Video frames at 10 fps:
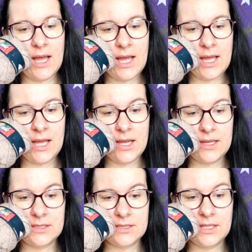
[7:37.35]

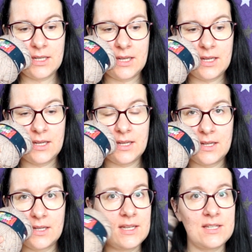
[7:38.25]
And
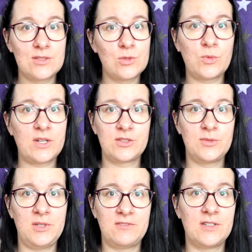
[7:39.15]
it's nowhere to
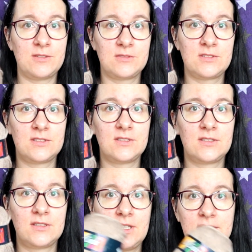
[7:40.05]
be found.
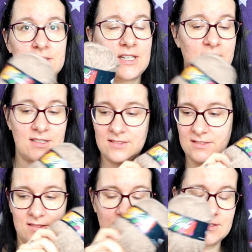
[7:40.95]
It's like
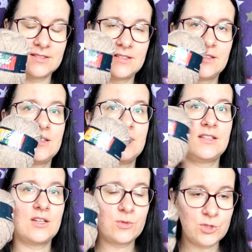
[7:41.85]

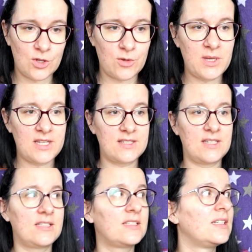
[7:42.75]
no shop has
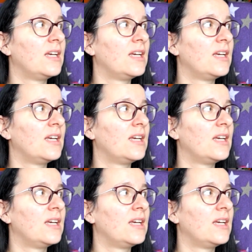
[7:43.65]
it.